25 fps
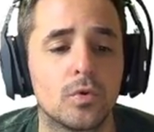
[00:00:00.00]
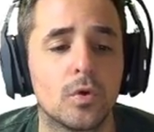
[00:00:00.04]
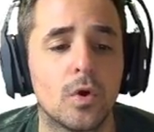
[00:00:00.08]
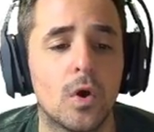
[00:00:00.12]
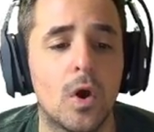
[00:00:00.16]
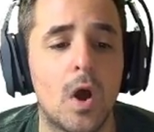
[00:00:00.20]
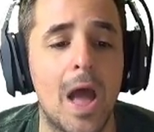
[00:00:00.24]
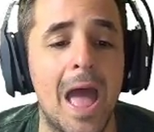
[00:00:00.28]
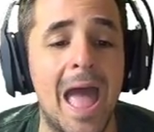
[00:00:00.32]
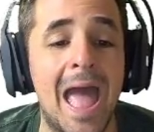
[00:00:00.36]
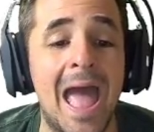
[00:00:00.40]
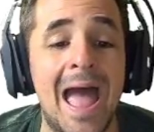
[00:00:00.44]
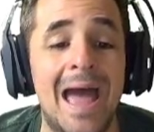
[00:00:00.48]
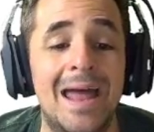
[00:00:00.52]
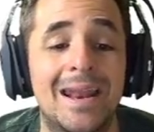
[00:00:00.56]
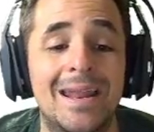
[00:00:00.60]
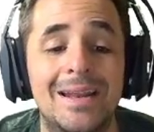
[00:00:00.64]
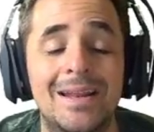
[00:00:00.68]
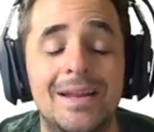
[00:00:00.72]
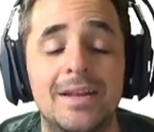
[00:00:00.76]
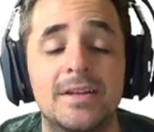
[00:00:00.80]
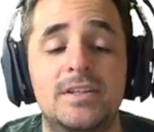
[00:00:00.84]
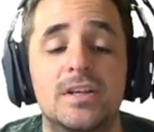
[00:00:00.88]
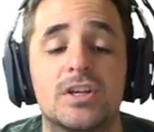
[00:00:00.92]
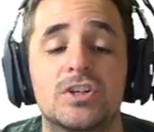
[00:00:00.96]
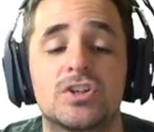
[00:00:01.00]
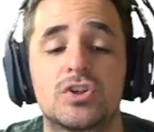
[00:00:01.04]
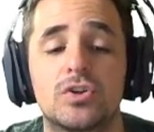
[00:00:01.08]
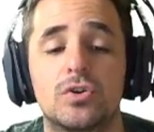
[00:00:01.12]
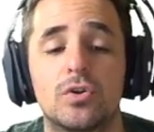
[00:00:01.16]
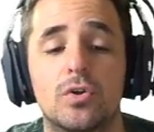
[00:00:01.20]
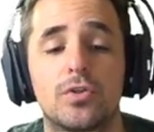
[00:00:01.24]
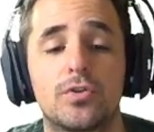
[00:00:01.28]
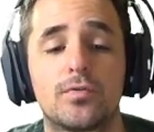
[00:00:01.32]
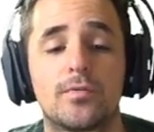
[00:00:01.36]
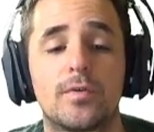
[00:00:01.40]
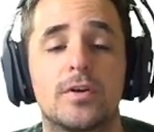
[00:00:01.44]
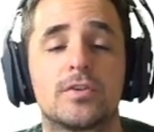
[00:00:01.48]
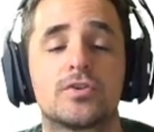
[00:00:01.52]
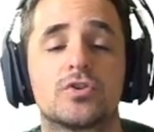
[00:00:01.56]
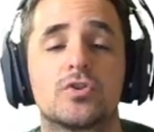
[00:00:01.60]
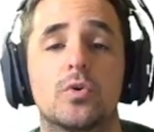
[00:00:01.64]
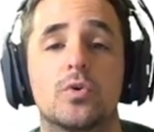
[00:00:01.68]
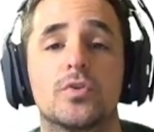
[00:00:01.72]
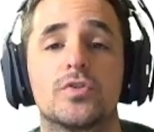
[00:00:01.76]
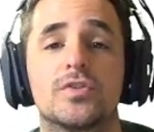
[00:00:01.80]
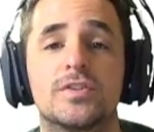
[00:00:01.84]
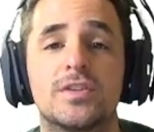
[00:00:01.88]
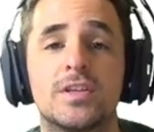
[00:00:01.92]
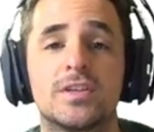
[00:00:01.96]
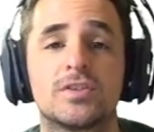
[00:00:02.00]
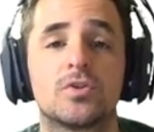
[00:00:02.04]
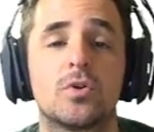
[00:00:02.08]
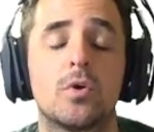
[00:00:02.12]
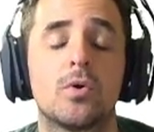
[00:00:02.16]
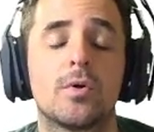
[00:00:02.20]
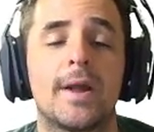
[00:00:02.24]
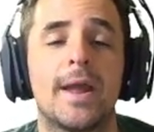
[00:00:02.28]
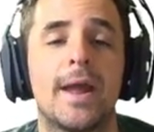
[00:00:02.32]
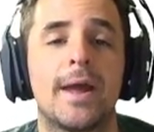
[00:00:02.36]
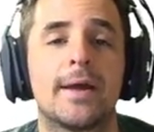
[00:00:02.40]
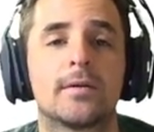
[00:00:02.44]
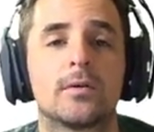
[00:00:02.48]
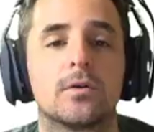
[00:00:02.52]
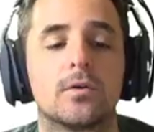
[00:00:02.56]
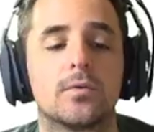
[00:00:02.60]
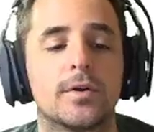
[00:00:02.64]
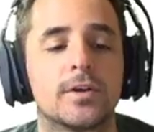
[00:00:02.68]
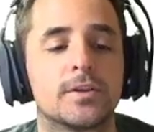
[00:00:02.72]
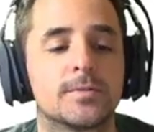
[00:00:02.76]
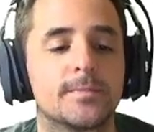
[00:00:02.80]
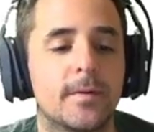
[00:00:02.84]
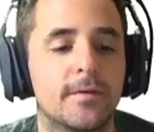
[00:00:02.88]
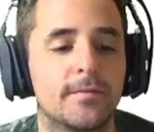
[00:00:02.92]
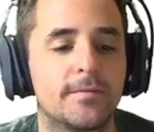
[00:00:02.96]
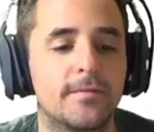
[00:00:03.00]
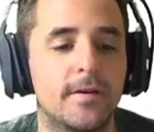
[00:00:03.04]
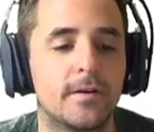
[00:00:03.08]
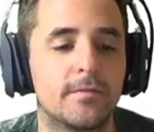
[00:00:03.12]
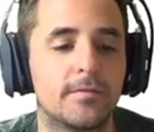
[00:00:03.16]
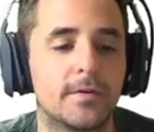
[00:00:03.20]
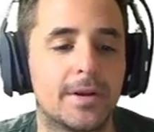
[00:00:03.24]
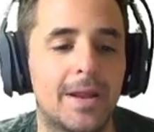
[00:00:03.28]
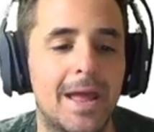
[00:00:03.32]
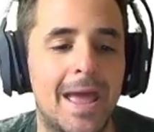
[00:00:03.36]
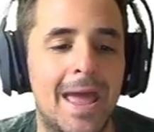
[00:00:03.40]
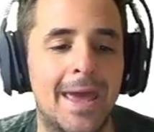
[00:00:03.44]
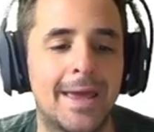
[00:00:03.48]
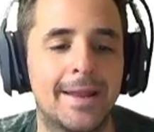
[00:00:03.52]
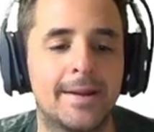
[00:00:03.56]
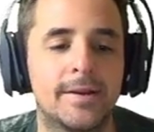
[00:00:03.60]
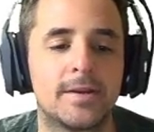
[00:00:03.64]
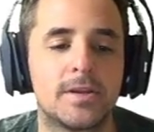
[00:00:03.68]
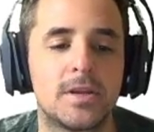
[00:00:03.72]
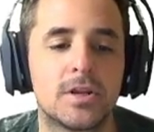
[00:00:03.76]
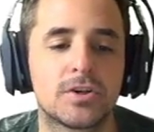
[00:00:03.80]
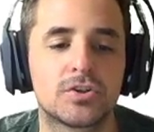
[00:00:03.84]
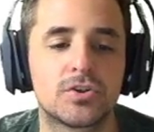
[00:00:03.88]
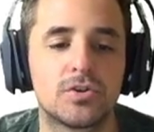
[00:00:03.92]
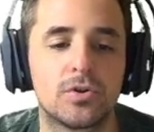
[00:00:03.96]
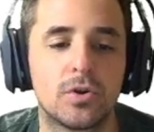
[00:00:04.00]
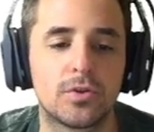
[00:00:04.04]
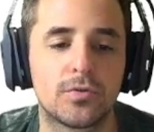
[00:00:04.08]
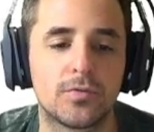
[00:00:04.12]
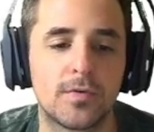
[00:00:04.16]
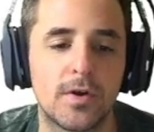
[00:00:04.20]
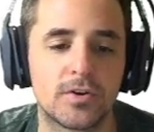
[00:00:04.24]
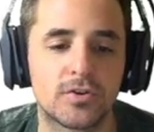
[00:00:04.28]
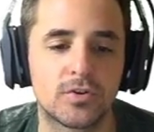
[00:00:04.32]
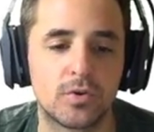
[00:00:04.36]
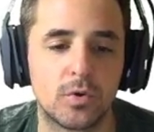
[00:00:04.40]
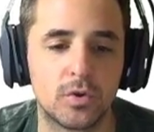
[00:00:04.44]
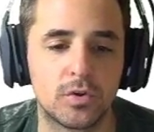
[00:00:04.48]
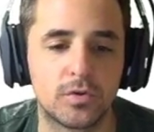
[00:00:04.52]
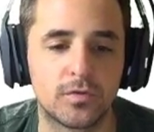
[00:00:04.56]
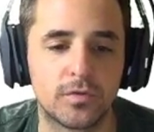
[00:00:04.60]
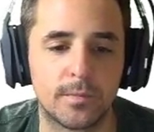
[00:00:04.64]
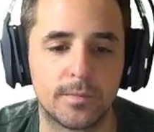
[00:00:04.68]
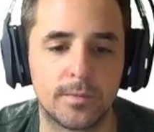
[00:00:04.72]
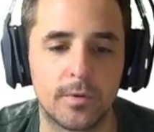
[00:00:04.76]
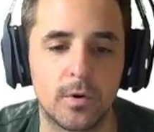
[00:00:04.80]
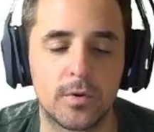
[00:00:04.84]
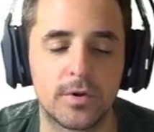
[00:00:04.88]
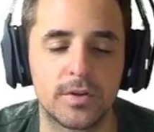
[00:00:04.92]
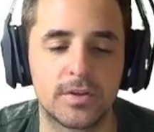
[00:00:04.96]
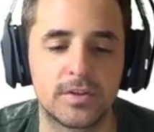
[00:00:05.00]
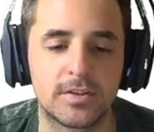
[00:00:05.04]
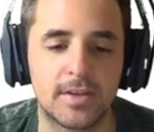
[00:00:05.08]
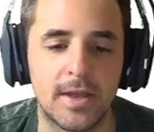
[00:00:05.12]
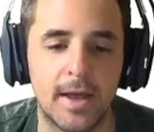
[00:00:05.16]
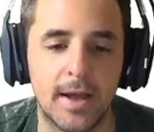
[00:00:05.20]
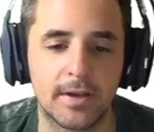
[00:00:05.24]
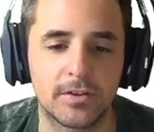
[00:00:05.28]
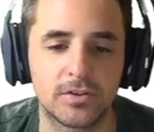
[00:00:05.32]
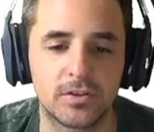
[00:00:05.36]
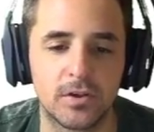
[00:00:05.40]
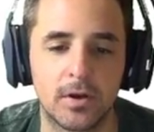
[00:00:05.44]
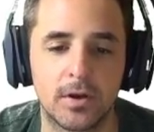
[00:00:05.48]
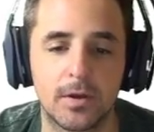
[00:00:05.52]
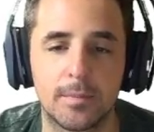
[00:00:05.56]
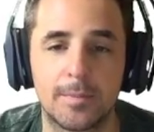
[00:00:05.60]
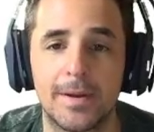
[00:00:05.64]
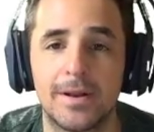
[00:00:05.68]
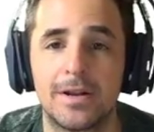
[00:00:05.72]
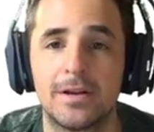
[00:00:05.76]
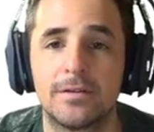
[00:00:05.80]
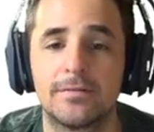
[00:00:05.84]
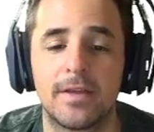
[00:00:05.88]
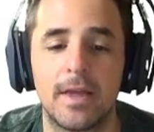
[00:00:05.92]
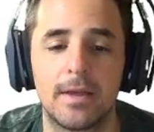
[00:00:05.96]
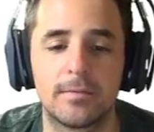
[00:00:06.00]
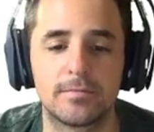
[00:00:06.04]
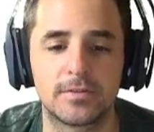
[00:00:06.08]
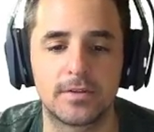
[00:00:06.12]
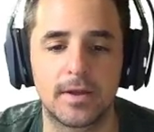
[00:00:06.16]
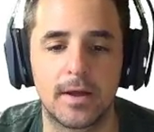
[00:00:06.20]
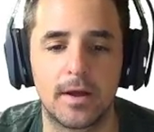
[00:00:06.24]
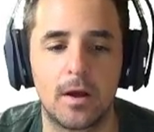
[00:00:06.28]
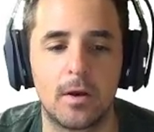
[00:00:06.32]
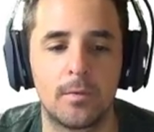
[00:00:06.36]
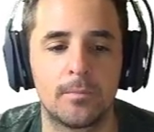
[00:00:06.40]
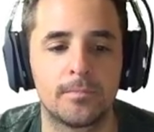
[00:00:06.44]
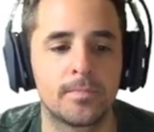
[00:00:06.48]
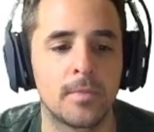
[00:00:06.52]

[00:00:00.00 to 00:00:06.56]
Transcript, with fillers: added additional thresholds. This whole category is my favorite. Added additional thresholds for broken sacks on competitive game style.